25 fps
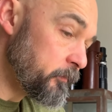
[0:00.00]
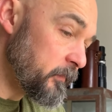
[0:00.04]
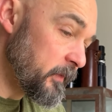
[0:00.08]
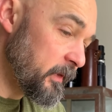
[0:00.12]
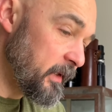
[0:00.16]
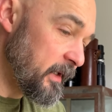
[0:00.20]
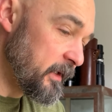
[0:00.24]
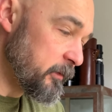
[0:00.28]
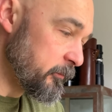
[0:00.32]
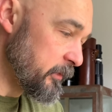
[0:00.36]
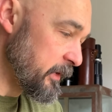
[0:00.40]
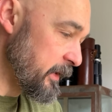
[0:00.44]

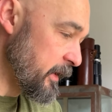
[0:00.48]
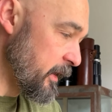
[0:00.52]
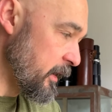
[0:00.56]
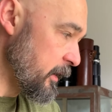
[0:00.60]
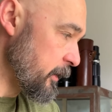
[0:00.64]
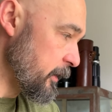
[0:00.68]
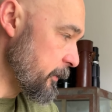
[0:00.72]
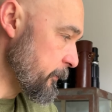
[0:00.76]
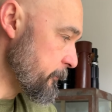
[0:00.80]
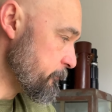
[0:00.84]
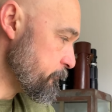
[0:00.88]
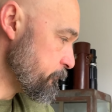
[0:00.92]
Anyway,
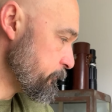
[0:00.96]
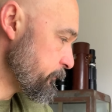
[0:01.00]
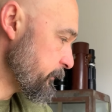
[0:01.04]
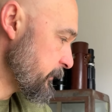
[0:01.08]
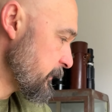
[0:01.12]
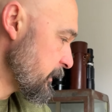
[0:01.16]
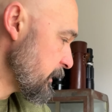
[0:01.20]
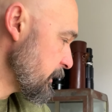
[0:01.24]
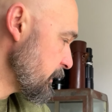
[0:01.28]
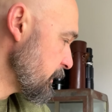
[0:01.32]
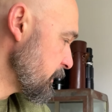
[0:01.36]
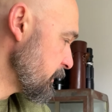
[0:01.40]

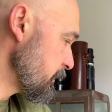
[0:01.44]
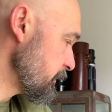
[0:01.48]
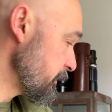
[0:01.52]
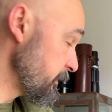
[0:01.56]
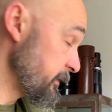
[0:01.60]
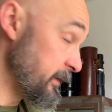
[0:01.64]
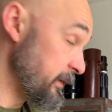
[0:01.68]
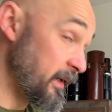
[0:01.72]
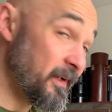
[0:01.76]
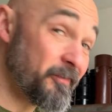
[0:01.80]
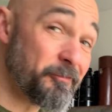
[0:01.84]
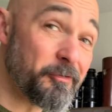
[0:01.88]

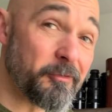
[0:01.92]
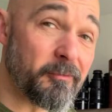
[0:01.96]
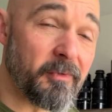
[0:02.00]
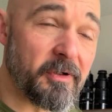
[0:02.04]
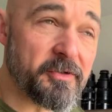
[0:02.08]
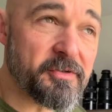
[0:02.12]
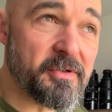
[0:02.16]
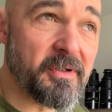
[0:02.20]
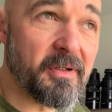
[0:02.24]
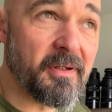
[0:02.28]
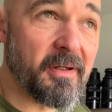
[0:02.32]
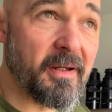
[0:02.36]
thanks for
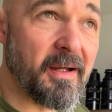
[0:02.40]
watching.